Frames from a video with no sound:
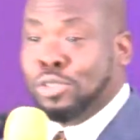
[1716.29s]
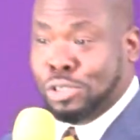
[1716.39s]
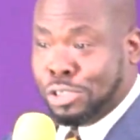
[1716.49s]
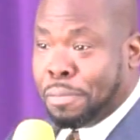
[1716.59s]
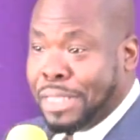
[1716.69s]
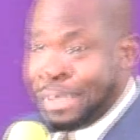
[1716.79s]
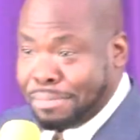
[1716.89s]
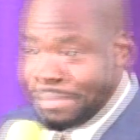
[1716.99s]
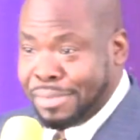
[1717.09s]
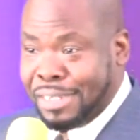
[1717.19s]
drop them.
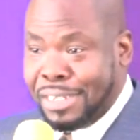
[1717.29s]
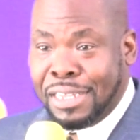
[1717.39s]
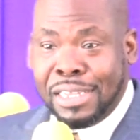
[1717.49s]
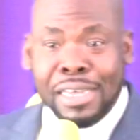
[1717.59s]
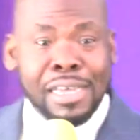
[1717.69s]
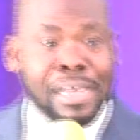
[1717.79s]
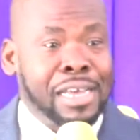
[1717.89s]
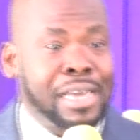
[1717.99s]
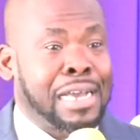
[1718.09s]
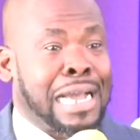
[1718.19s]

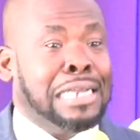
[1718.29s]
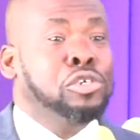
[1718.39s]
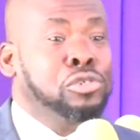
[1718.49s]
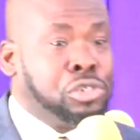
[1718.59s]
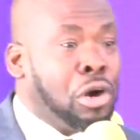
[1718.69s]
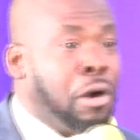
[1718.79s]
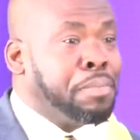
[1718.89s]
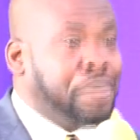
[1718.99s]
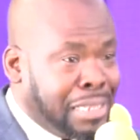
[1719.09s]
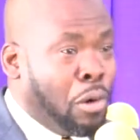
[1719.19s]
Can you drop
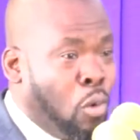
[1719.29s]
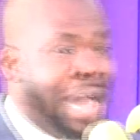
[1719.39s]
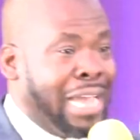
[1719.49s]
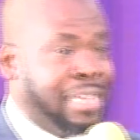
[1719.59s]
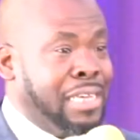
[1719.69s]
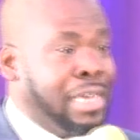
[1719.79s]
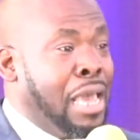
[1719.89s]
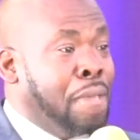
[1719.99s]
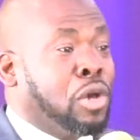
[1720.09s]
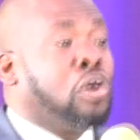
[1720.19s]
the why?
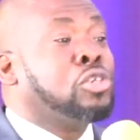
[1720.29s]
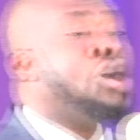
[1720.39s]
Because